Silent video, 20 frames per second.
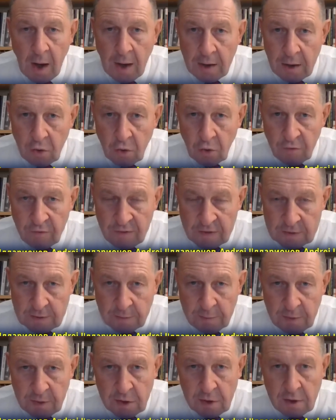The number of
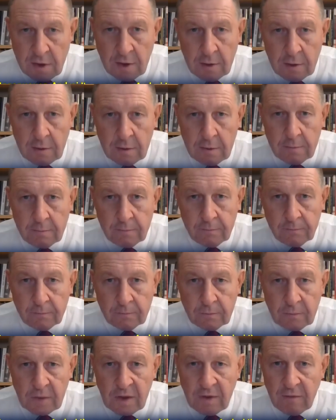terrorist attacks in
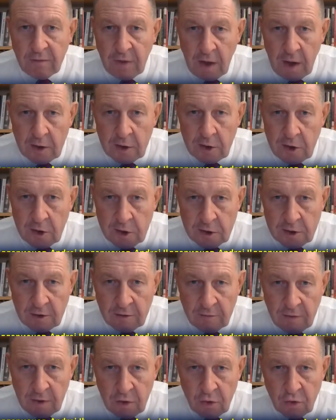Israel
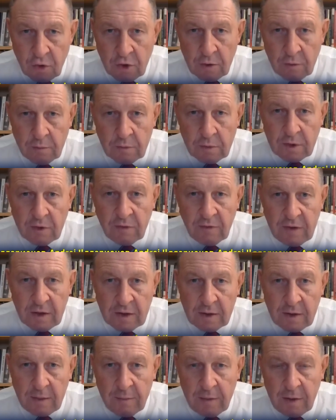decreased,
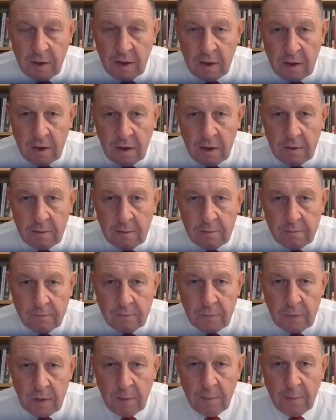as did the number of
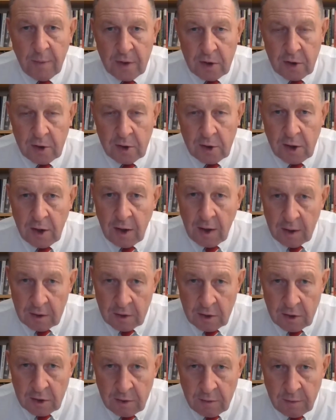victims of these
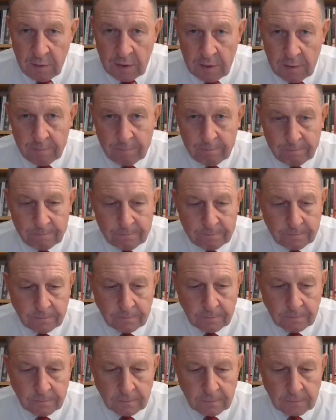attacks. The
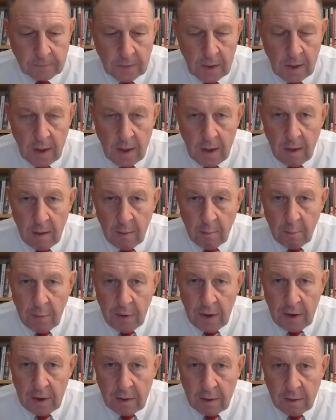number of Ukrainians who
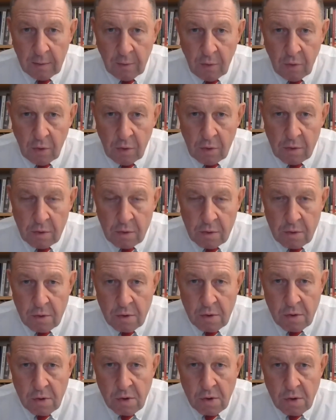died on the front
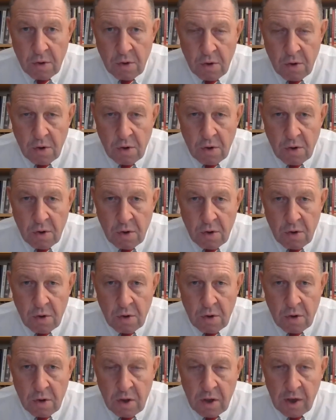line in Donbass
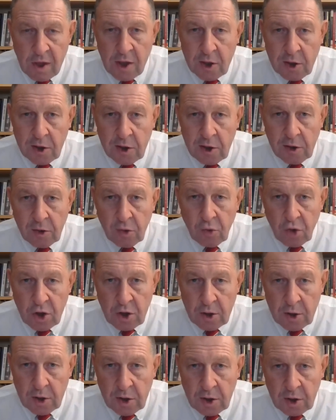fell 16 times.
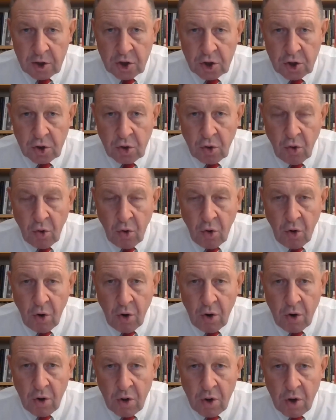
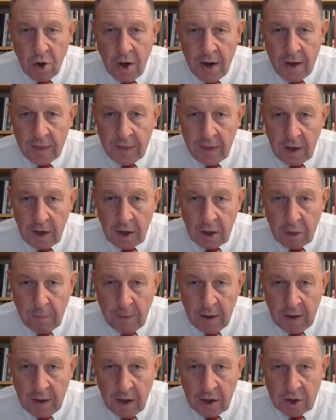All this happened
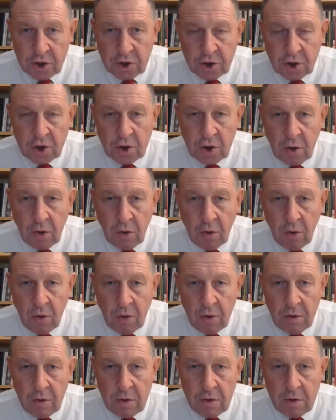during Trump's
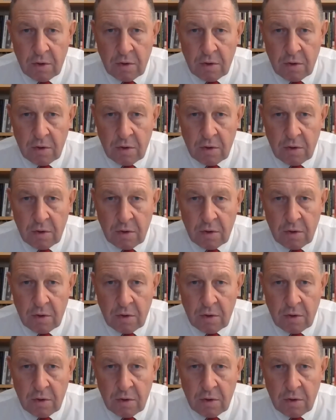presidency.